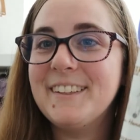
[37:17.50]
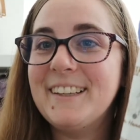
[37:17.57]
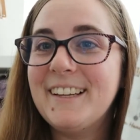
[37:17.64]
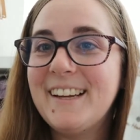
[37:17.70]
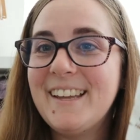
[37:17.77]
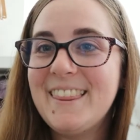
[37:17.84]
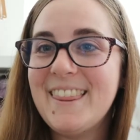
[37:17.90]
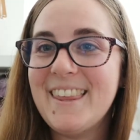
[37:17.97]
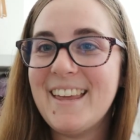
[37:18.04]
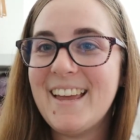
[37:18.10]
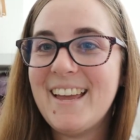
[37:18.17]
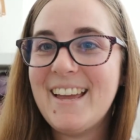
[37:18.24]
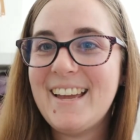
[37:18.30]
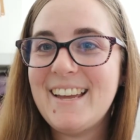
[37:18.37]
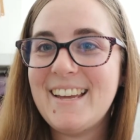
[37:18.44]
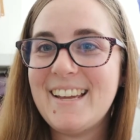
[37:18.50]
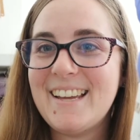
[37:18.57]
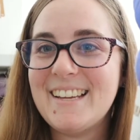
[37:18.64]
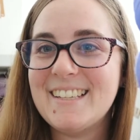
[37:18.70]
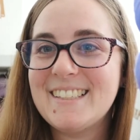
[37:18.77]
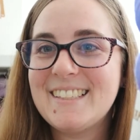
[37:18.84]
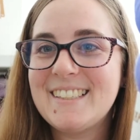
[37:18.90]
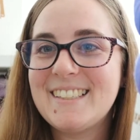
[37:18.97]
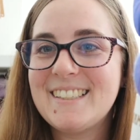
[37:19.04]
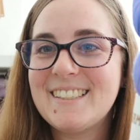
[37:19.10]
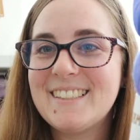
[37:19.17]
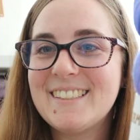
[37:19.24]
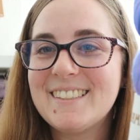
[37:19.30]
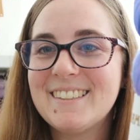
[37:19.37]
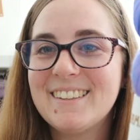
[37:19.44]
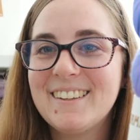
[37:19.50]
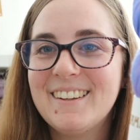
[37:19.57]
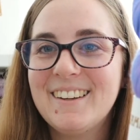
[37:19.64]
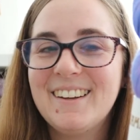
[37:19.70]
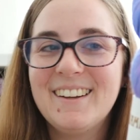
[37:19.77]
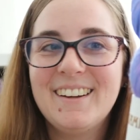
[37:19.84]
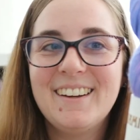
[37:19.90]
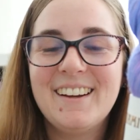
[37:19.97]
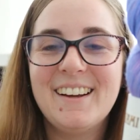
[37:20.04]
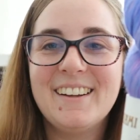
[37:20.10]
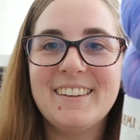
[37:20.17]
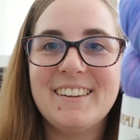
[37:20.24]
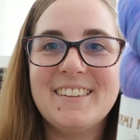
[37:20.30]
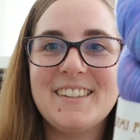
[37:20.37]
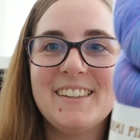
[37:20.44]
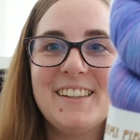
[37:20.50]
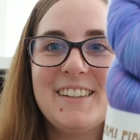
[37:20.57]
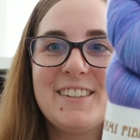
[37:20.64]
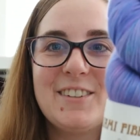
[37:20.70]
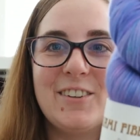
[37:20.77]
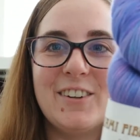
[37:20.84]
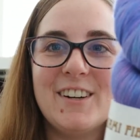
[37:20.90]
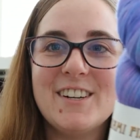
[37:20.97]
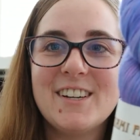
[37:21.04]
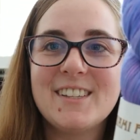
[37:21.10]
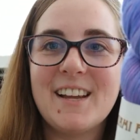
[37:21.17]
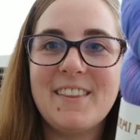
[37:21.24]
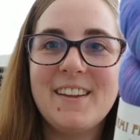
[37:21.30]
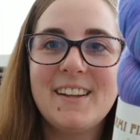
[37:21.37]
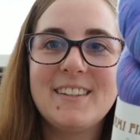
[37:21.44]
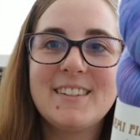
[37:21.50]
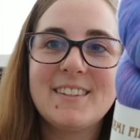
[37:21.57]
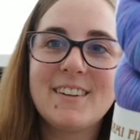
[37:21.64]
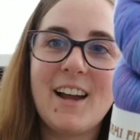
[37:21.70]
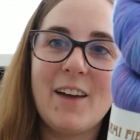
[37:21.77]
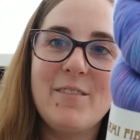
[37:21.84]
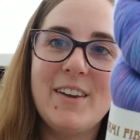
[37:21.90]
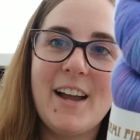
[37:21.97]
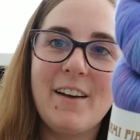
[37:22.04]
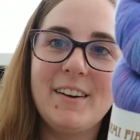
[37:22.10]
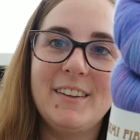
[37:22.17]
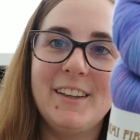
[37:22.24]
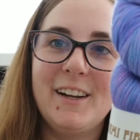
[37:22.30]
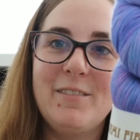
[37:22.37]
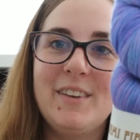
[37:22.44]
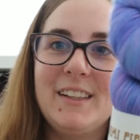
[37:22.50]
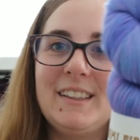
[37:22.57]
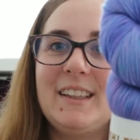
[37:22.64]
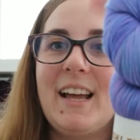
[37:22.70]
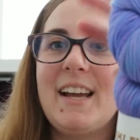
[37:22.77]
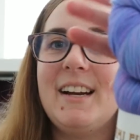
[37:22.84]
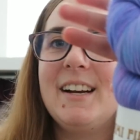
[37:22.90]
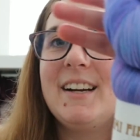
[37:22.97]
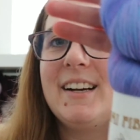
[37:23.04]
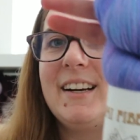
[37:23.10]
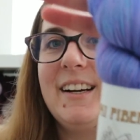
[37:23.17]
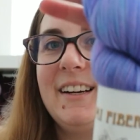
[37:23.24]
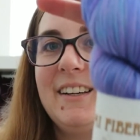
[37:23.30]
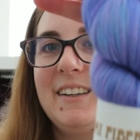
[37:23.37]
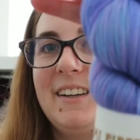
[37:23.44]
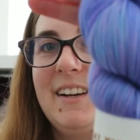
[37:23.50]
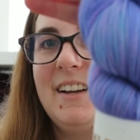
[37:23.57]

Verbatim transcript: Look at this. Isn't this gorgeous? I think it's coming out a little bit lighter